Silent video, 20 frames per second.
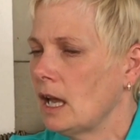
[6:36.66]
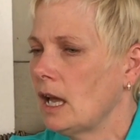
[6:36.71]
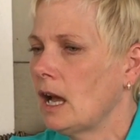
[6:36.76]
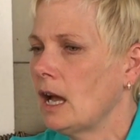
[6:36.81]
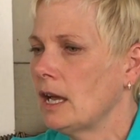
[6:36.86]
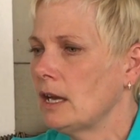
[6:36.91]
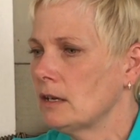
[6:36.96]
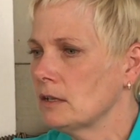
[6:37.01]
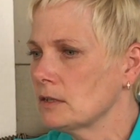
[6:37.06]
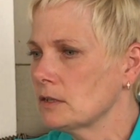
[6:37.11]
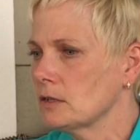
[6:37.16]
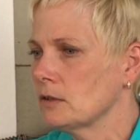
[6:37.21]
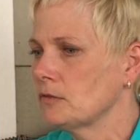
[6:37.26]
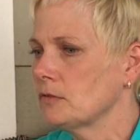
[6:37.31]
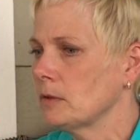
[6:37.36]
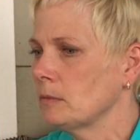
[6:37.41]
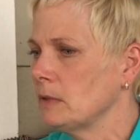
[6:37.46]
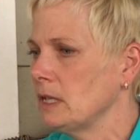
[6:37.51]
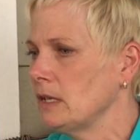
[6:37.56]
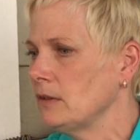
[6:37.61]
I also,
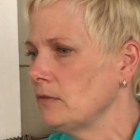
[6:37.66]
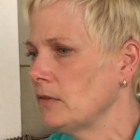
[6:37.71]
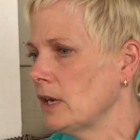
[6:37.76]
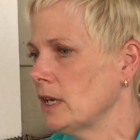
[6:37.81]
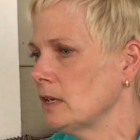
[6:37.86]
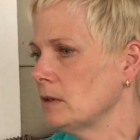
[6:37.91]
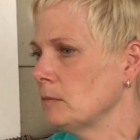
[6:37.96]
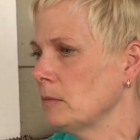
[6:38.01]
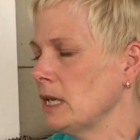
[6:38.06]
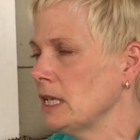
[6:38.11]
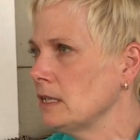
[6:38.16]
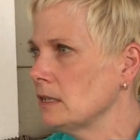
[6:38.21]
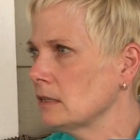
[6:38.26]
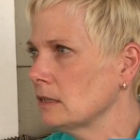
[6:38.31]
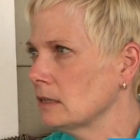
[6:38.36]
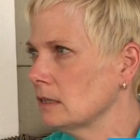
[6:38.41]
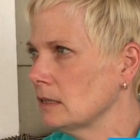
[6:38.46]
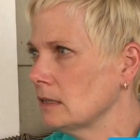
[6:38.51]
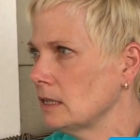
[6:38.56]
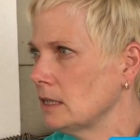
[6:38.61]
from the
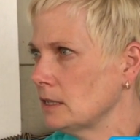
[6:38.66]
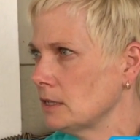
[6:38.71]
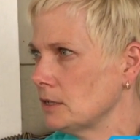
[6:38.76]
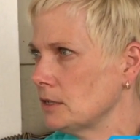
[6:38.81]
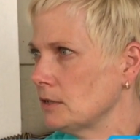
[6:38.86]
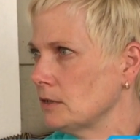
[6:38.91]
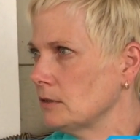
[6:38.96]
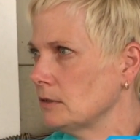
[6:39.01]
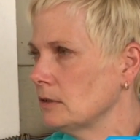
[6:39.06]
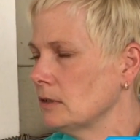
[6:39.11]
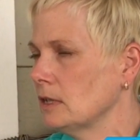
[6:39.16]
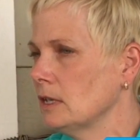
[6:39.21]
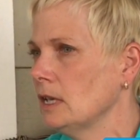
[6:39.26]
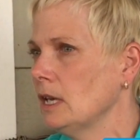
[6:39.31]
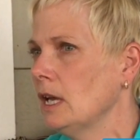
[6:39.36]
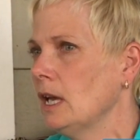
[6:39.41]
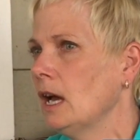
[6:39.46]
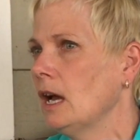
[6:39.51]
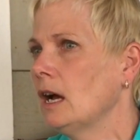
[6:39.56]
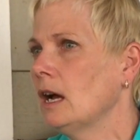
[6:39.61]
environmental issue,
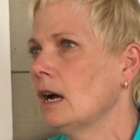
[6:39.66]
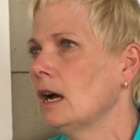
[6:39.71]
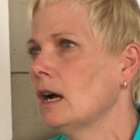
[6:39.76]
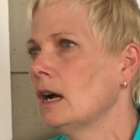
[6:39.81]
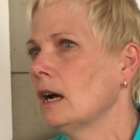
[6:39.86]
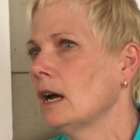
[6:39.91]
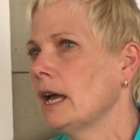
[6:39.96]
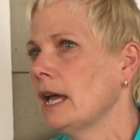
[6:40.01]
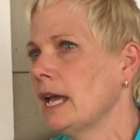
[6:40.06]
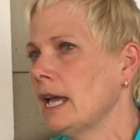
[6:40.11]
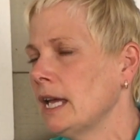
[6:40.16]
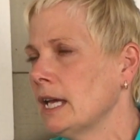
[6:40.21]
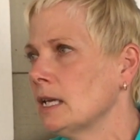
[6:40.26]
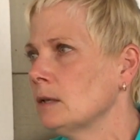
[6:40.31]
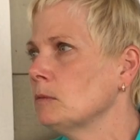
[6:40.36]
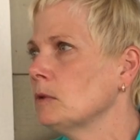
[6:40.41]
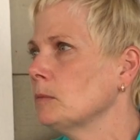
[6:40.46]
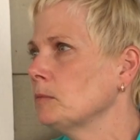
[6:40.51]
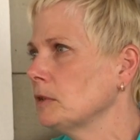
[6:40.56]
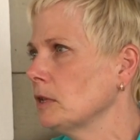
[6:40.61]

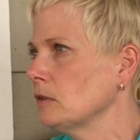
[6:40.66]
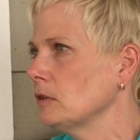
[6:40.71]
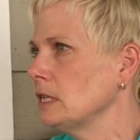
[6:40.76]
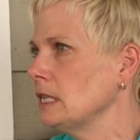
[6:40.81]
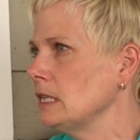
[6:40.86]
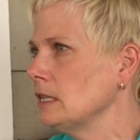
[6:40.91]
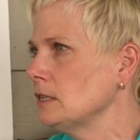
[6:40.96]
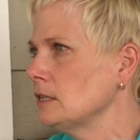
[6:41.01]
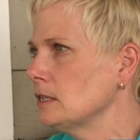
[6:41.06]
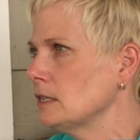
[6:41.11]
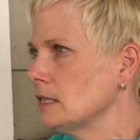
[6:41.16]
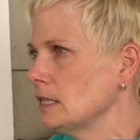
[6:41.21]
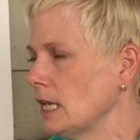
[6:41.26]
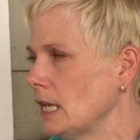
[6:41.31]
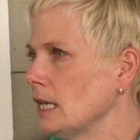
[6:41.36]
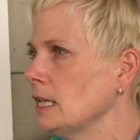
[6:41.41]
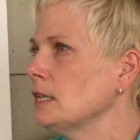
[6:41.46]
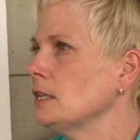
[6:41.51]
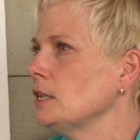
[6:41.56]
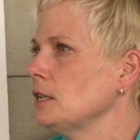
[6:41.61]
animal proteins
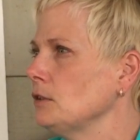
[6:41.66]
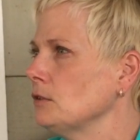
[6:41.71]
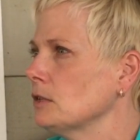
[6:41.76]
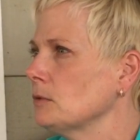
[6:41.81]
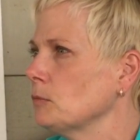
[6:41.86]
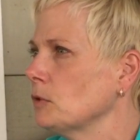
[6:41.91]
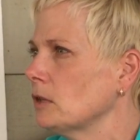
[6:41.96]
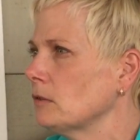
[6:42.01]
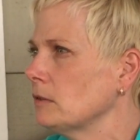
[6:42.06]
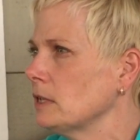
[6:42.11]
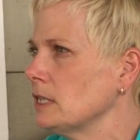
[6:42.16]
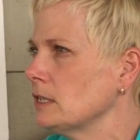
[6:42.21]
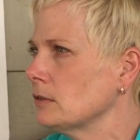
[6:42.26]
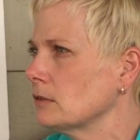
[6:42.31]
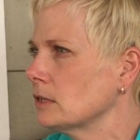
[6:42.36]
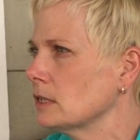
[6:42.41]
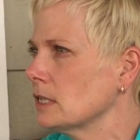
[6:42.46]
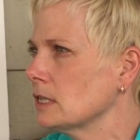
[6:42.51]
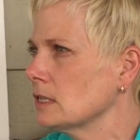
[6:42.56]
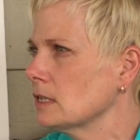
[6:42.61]
tend to use more
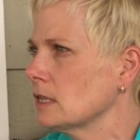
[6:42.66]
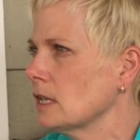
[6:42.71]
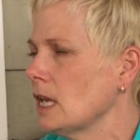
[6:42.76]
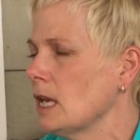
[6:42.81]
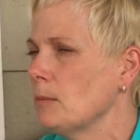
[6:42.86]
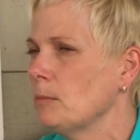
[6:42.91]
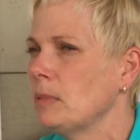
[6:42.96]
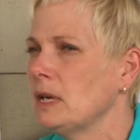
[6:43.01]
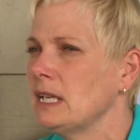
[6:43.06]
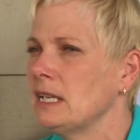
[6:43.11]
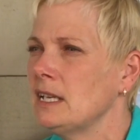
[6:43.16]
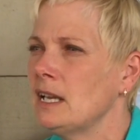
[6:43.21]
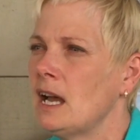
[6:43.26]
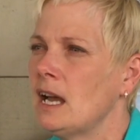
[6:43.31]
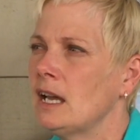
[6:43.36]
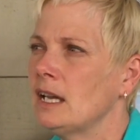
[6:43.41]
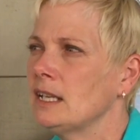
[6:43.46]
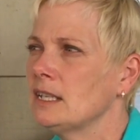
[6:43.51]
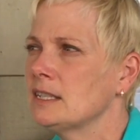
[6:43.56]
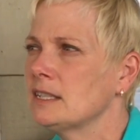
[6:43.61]
resources, but
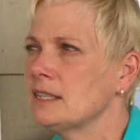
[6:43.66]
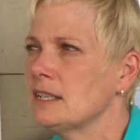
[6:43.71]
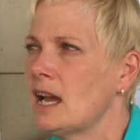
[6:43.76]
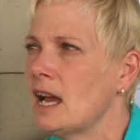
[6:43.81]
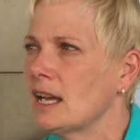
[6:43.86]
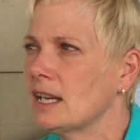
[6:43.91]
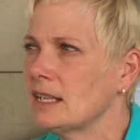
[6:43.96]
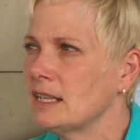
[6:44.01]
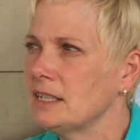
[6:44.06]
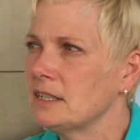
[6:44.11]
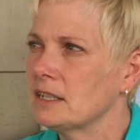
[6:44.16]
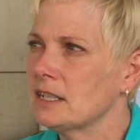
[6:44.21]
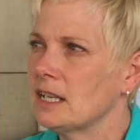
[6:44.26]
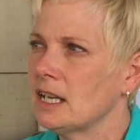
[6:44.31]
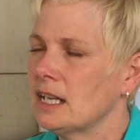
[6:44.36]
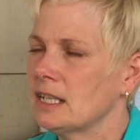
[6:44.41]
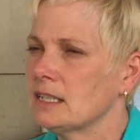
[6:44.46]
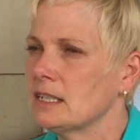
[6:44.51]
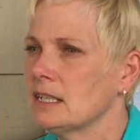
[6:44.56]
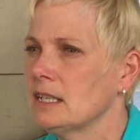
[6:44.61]
it's not clear
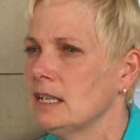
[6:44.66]
cut.